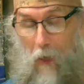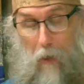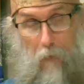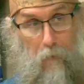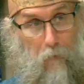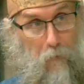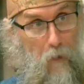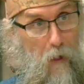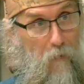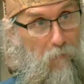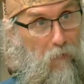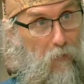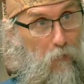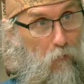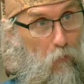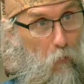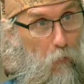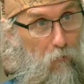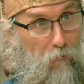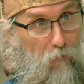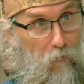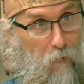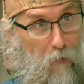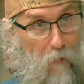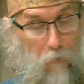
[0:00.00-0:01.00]
unloving
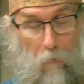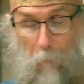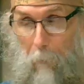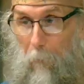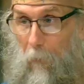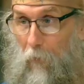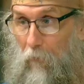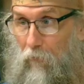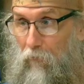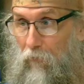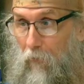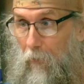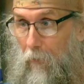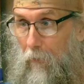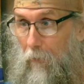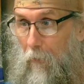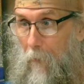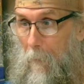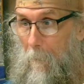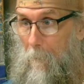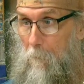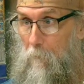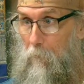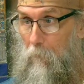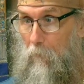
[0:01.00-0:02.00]
towards another person
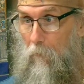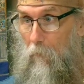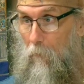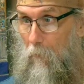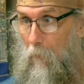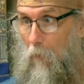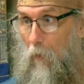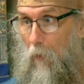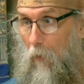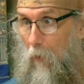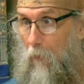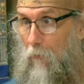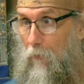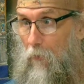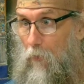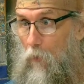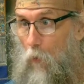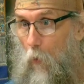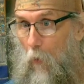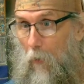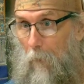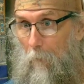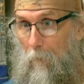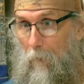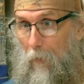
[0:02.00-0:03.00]
are the
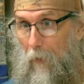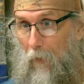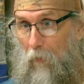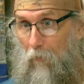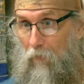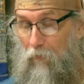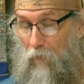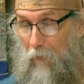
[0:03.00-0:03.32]
norm there.